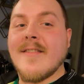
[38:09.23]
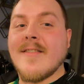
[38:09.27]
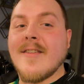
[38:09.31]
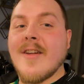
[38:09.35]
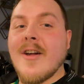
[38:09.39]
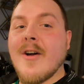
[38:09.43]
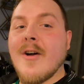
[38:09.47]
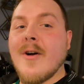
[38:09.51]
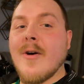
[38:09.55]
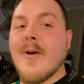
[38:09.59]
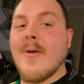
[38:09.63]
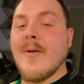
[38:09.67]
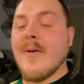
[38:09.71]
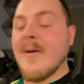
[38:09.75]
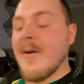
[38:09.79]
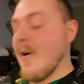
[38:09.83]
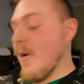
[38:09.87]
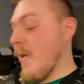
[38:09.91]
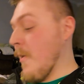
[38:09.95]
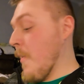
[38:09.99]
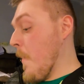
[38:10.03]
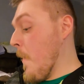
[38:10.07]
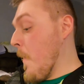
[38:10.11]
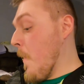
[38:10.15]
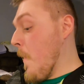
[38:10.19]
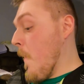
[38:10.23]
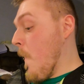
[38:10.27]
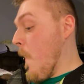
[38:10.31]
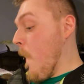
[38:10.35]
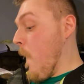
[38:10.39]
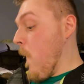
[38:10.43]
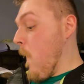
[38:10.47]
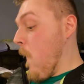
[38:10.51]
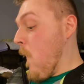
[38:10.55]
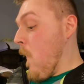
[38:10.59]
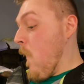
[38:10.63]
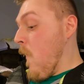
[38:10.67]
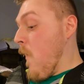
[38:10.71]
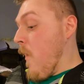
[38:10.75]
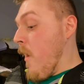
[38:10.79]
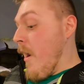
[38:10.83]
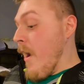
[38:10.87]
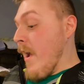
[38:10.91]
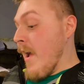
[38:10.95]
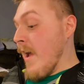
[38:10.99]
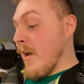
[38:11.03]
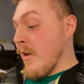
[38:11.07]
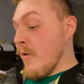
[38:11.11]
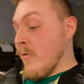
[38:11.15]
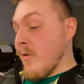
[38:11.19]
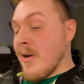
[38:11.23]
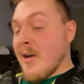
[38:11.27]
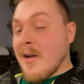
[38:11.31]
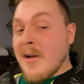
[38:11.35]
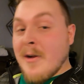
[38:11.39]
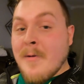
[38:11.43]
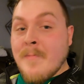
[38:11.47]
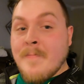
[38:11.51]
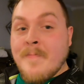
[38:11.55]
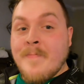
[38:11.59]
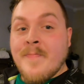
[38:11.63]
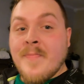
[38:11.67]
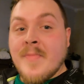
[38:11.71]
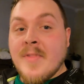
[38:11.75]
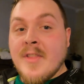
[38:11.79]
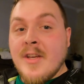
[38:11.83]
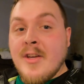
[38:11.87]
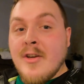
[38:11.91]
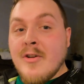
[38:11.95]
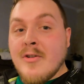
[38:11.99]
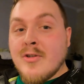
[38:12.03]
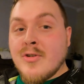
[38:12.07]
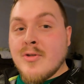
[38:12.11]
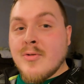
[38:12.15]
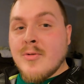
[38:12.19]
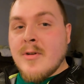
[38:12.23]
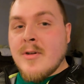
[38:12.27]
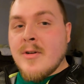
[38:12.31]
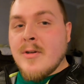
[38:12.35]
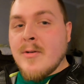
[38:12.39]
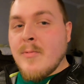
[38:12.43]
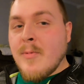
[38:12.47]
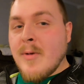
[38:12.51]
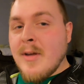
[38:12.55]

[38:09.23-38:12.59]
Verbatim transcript: So, anyway, the usual.